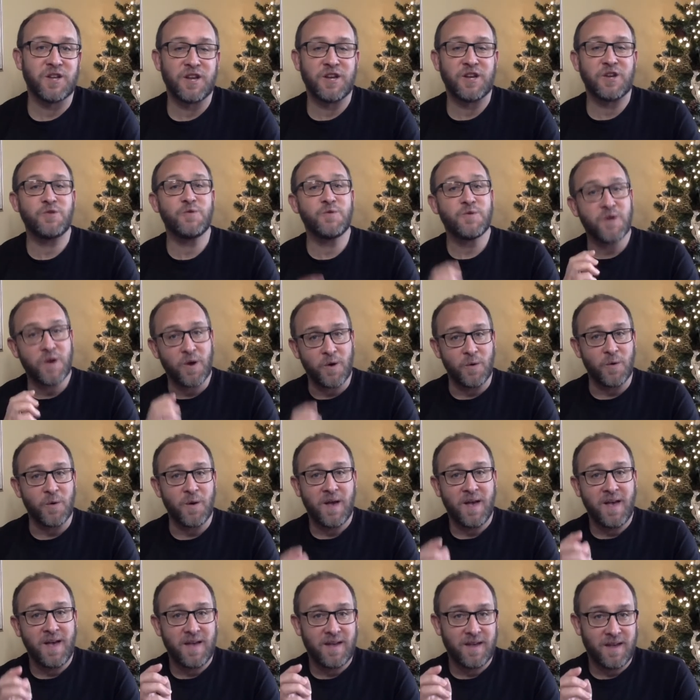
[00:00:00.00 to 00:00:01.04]
then you know
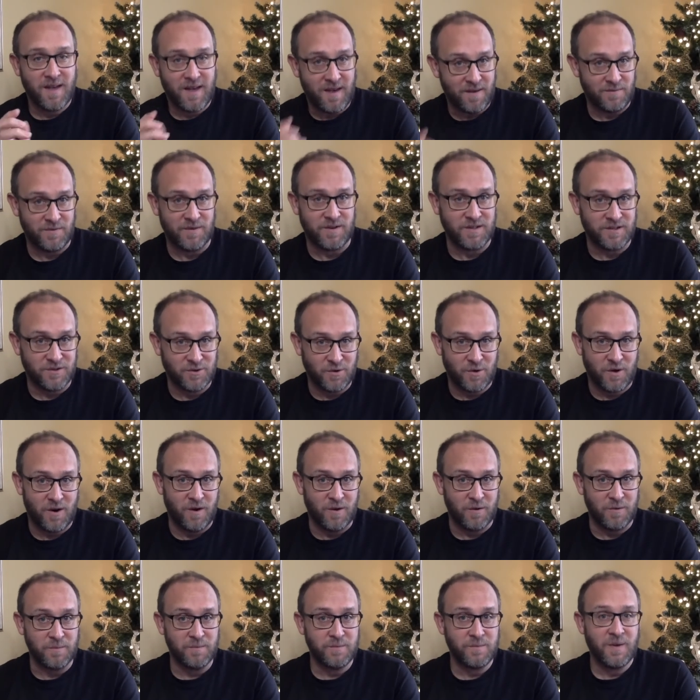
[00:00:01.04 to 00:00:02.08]
heaven is your
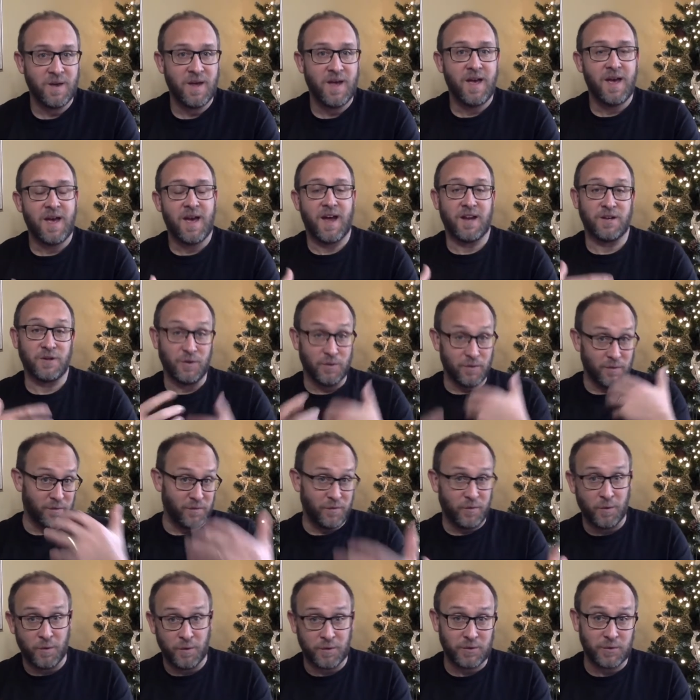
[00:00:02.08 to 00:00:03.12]
home and you look
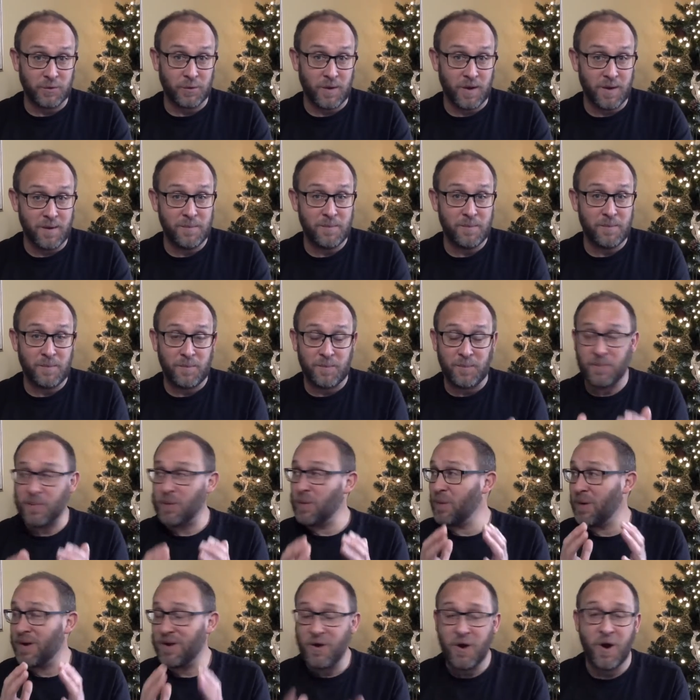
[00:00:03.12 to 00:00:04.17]
forward to it
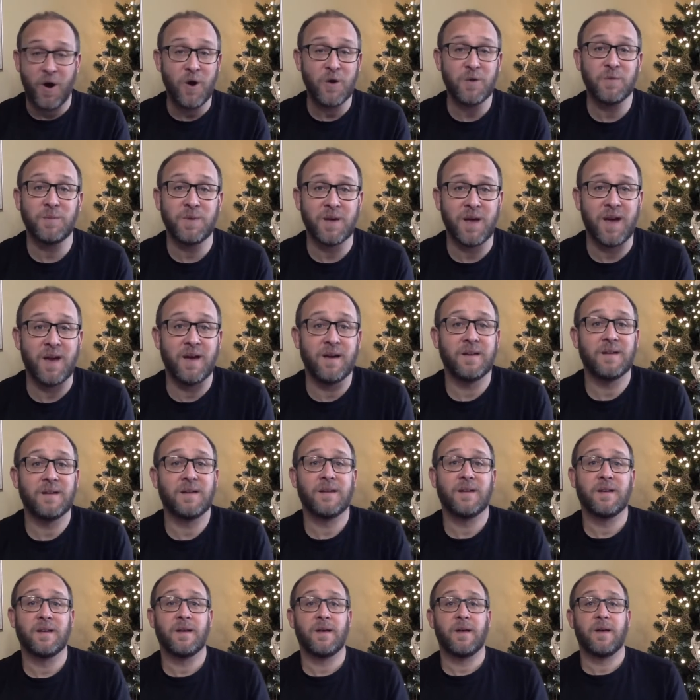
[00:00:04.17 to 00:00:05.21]
but we're not home yet.
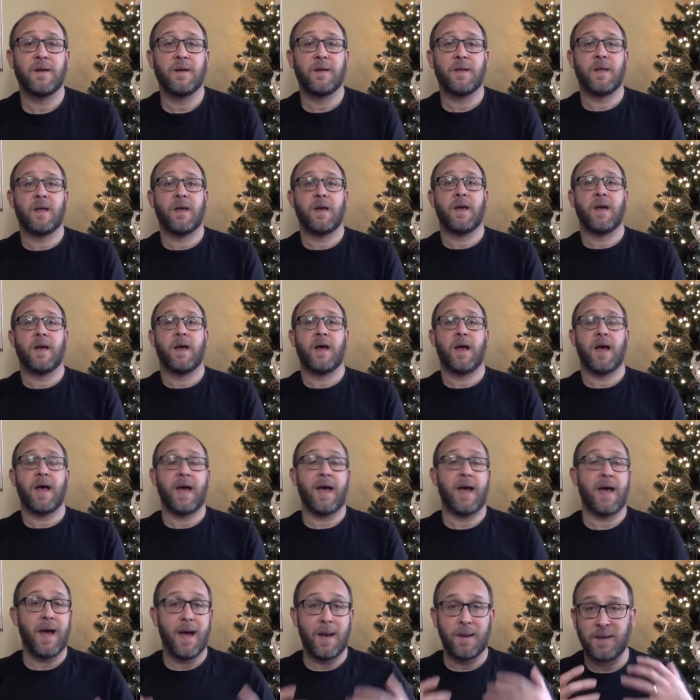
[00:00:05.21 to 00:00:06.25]
Uh,
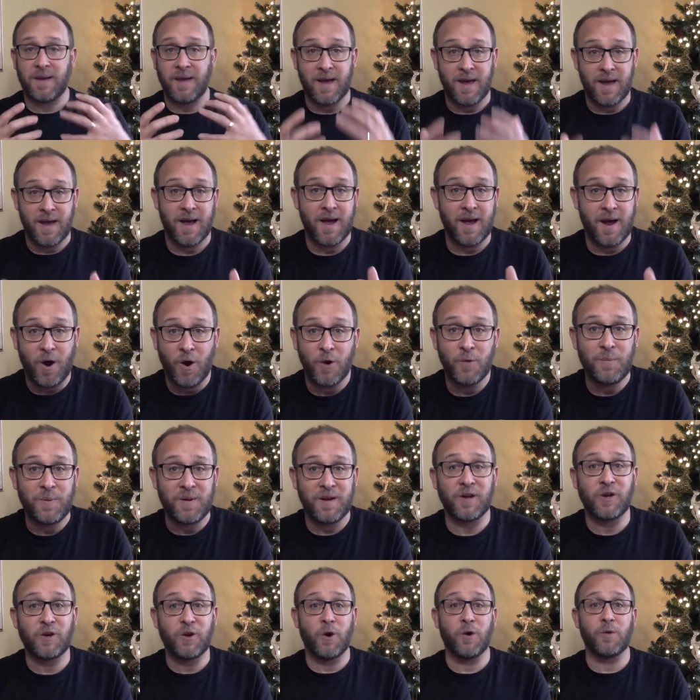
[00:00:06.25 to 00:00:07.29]
uh, yeah, hoping
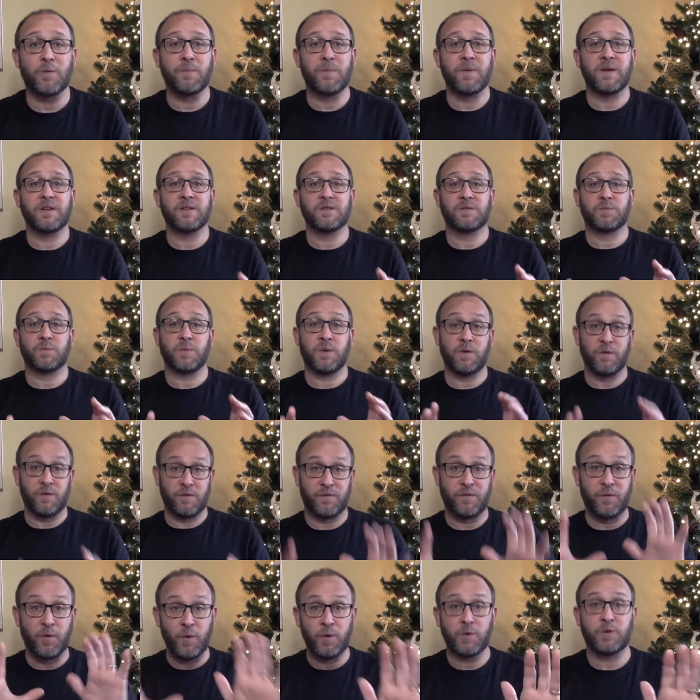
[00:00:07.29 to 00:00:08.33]
in God means we look
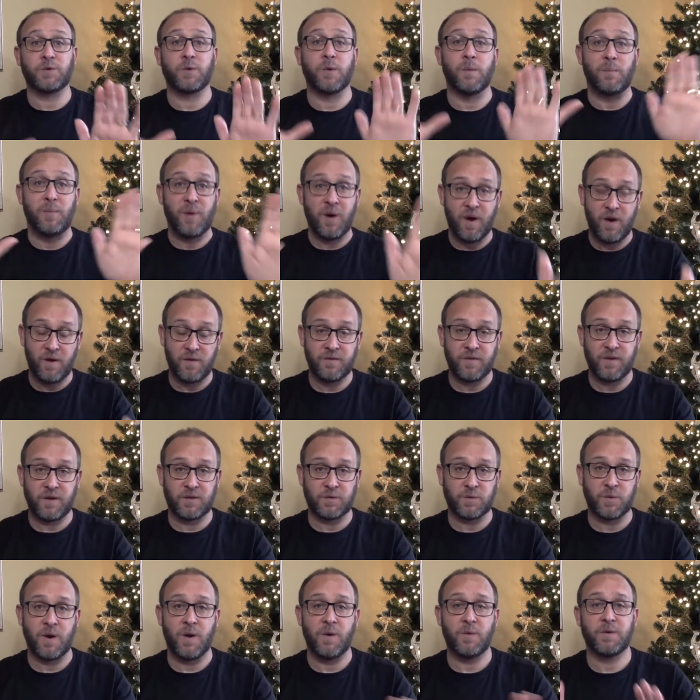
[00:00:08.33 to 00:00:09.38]
forward to a
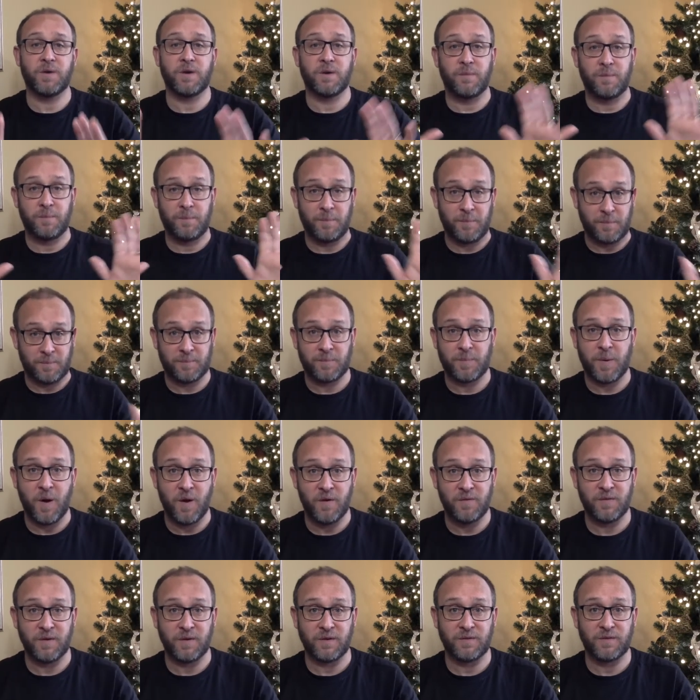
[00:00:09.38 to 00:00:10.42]
perfect world and a
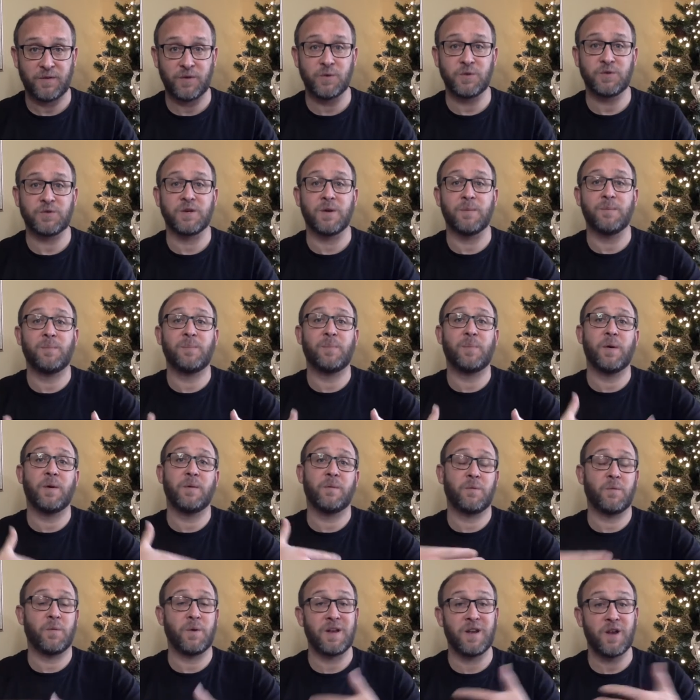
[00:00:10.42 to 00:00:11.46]
perfect future,
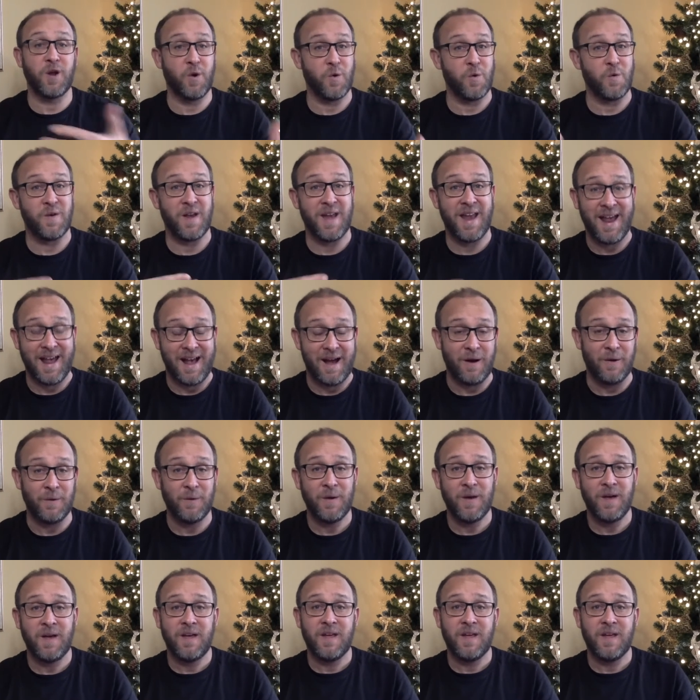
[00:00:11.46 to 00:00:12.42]
but we know now